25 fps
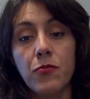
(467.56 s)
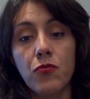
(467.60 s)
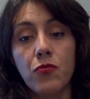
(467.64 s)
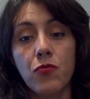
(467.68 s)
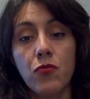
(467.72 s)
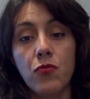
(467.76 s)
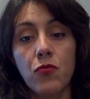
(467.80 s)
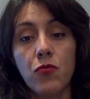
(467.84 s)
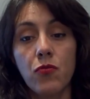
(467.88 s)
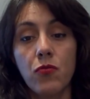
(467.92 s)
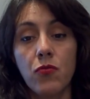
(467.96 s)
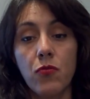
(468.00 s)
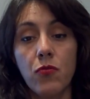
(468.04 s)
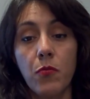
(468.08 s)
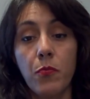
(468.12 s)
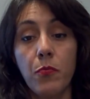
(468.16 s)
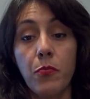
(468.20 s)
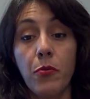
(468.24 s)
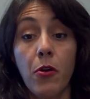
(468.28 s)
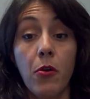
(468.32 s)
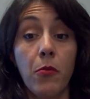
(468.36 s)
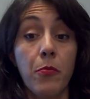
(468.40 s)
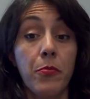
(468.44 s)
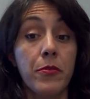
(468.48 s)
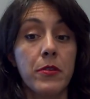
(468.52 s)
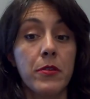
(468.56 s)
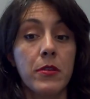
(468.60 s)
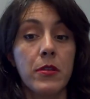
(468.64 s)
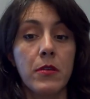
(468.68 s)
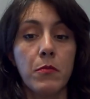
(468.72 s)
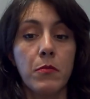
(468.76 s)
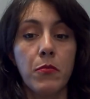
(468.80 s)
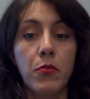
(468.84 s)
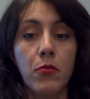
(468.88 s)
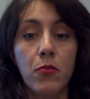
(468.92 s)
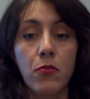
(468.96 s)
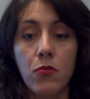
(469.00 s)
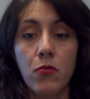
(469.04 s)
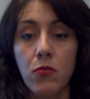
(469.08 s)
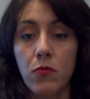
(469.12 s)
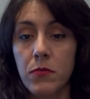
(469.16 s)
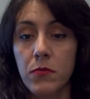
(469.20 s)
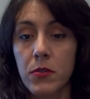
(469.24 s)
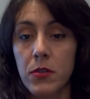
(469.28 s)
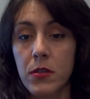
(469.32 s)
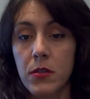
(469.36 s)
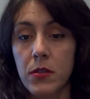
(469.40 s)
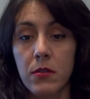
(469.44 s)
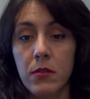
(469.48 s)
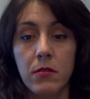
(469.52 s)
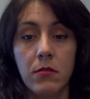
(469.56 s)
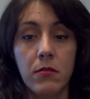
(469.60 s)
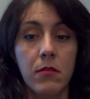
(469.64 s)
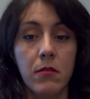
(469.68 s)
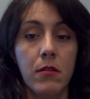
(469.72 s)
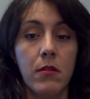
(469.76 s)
to property booms.